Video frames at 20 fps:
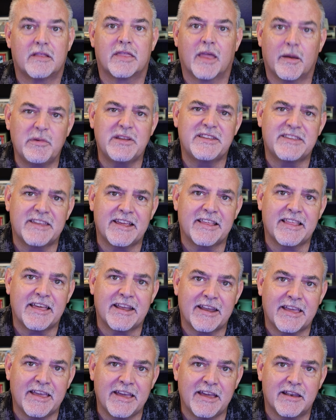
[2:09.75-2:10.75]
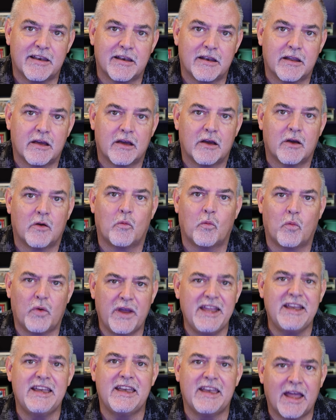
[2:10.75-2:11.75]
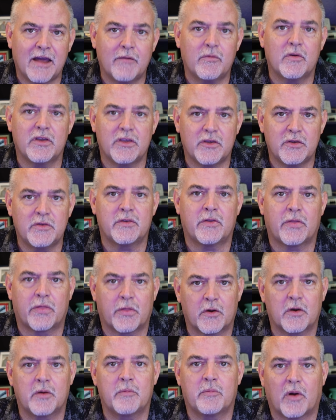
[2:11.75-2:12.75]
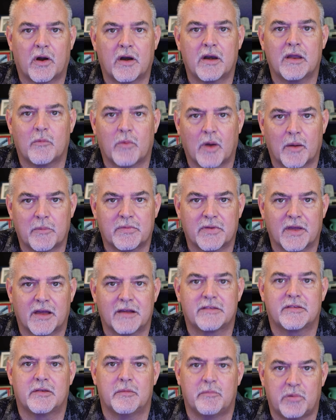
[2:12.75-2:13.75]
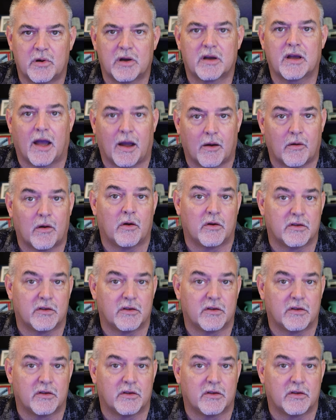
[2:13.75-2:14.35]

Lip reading: Let me say that again. We never use third-party websites to book our